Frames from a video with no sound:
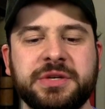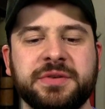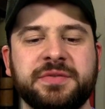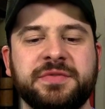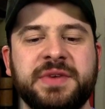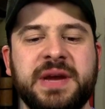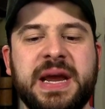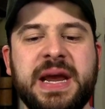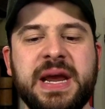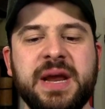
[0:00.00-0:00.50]

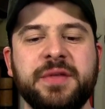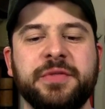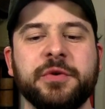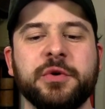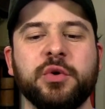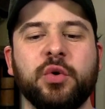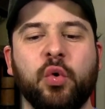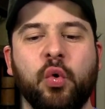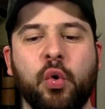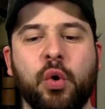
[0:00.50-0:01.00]
of
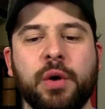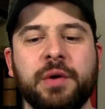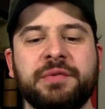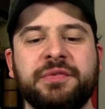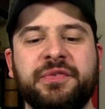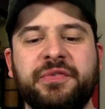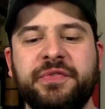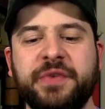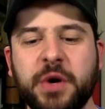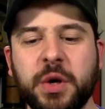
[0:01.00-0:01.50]
either or
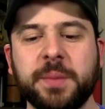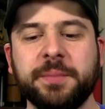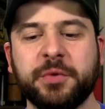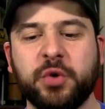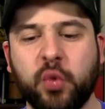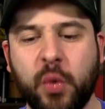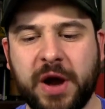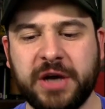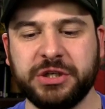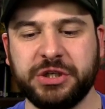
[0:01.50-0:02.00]
film
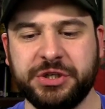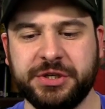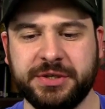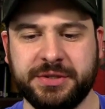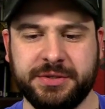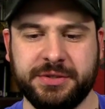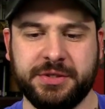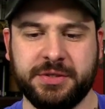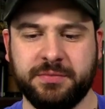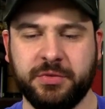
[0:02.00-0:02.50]

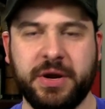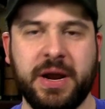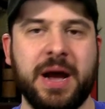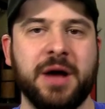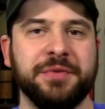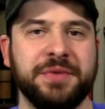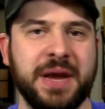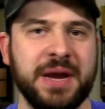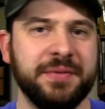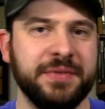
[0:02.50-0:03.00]
questions. Okay,
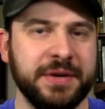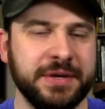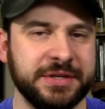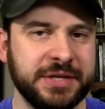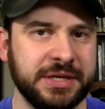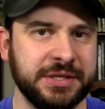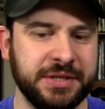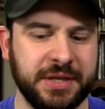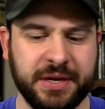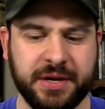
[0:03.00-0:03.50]
I'll take these
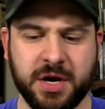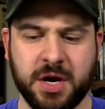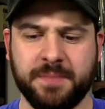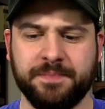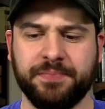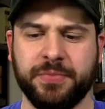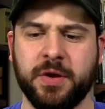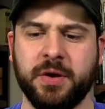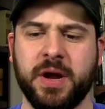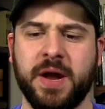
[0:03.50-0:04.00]
as they
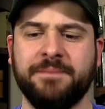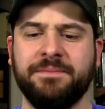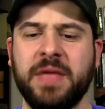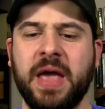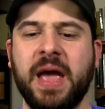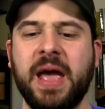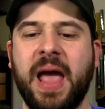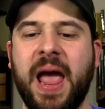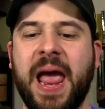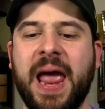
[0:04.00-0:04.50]
come. Okay,
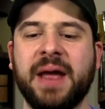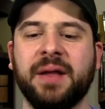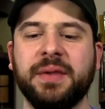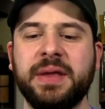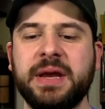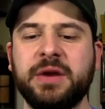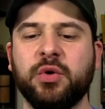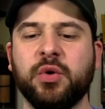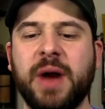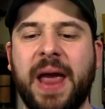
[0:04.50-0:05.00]

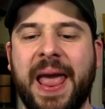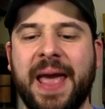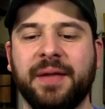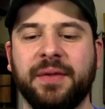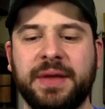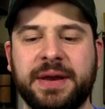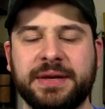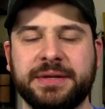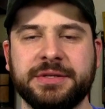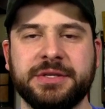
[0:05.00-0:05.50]
Alien or
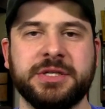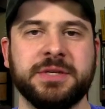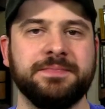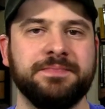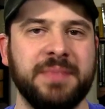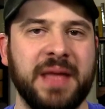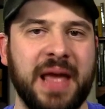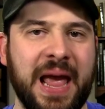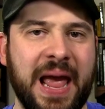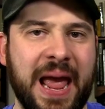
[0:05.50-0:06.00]
Aliens?
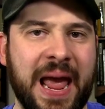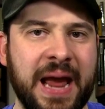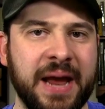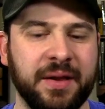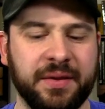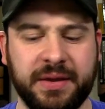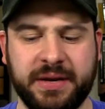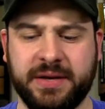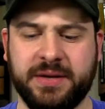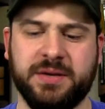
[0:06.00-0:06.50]

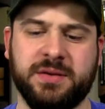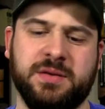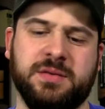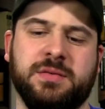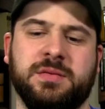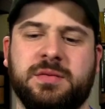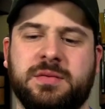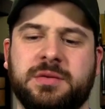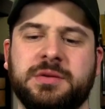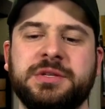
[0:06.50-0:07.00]
Alien.
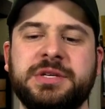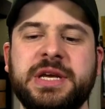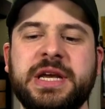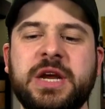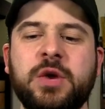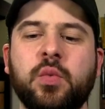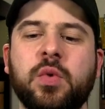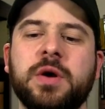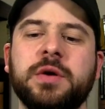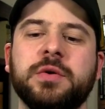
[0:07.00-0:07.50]

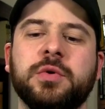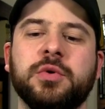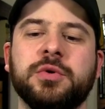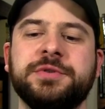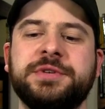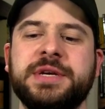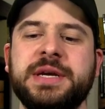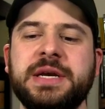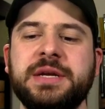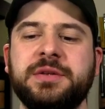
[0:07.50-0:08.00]
T1 or
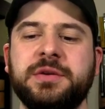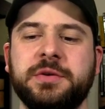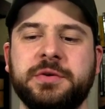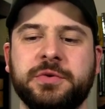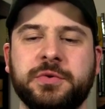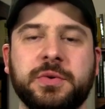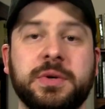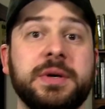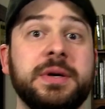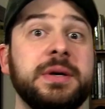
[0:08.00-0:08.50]

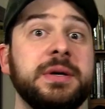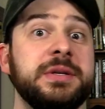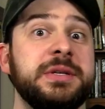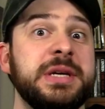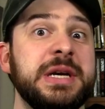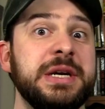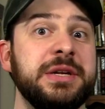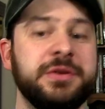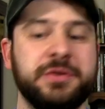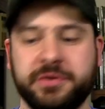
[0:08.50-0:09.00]
T2,
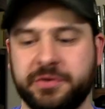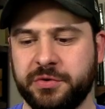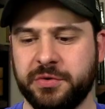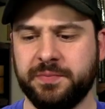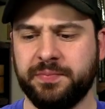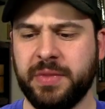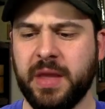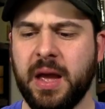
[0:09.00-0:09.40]
T2.